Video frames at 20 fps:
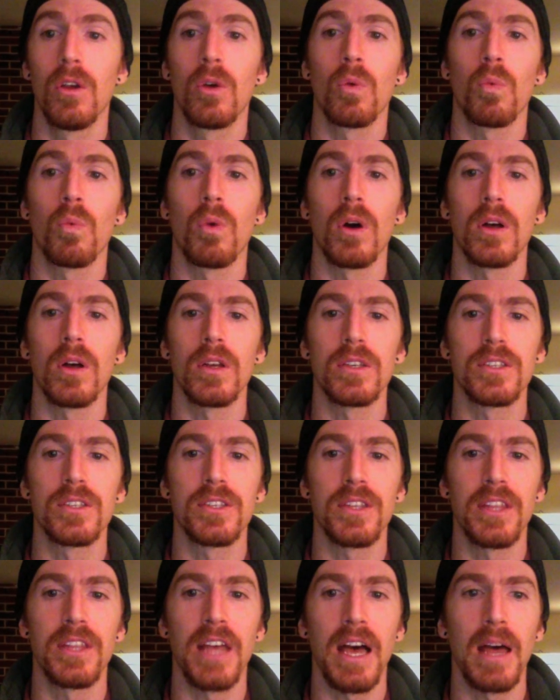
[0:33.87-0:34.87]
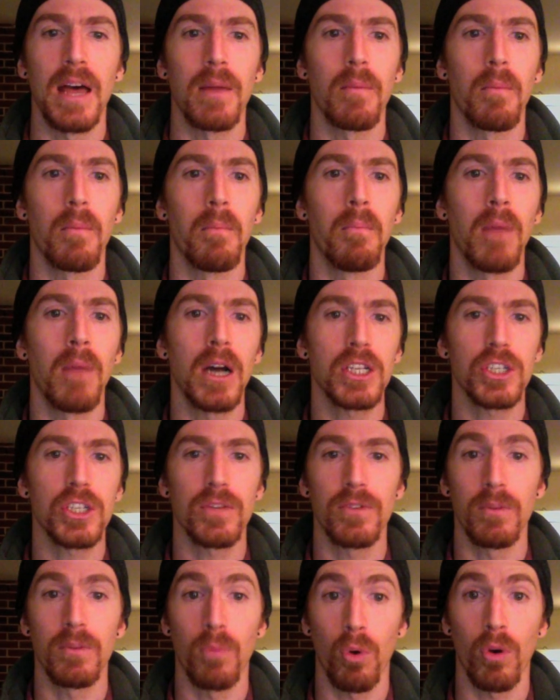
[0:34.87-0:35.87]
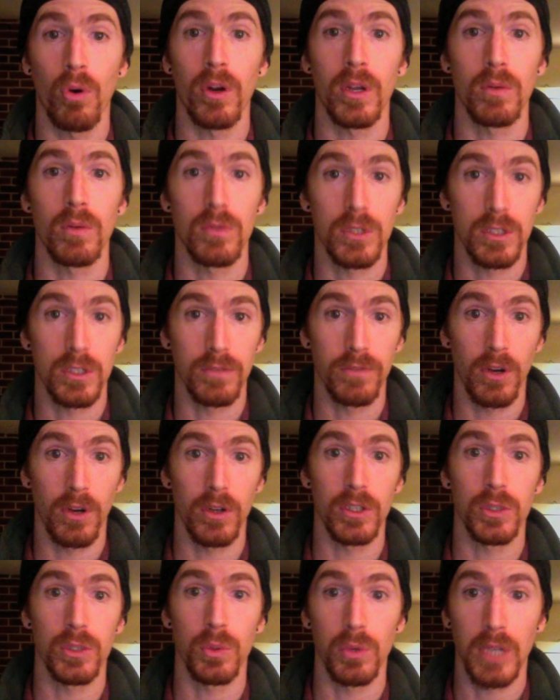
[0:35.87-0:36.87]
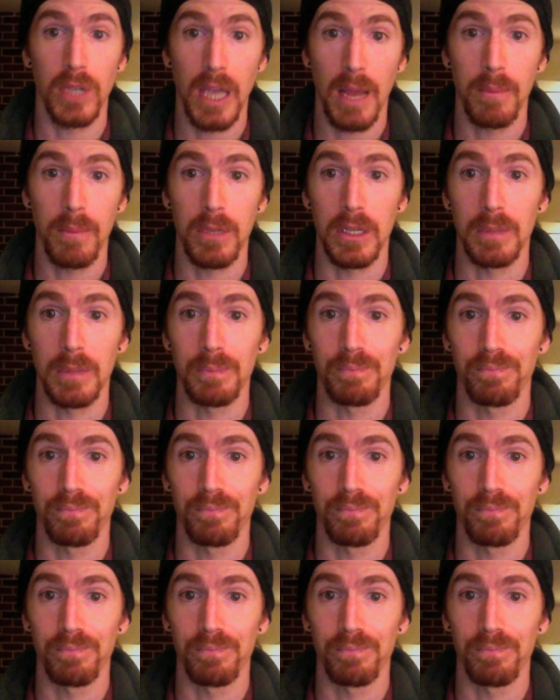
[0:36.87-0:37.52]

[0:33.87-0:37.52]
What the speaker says: was that much of the morning was devoted to Ukemi,